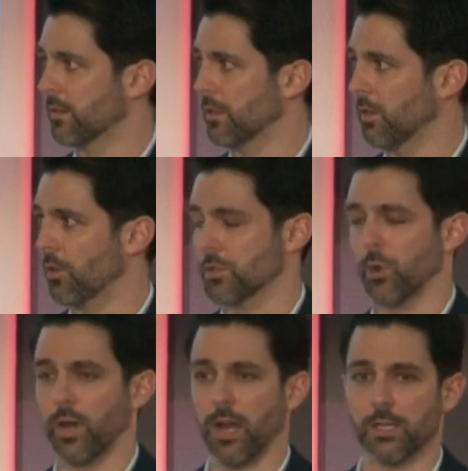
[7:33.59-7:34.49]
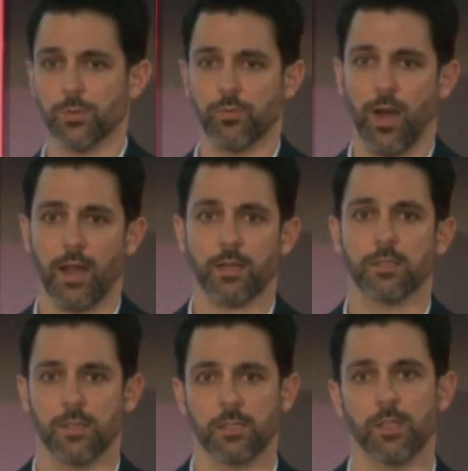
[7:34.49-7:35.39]
large warehouse with
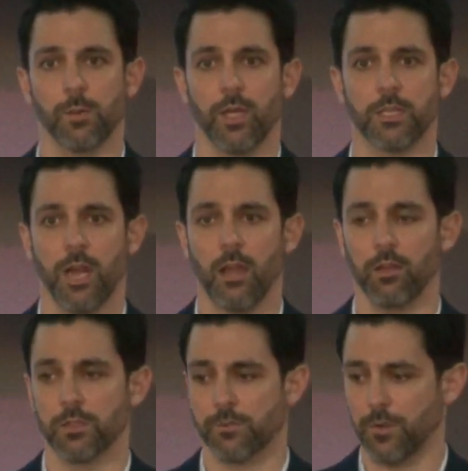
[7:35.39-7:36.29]
racks, that's going to be a challenge.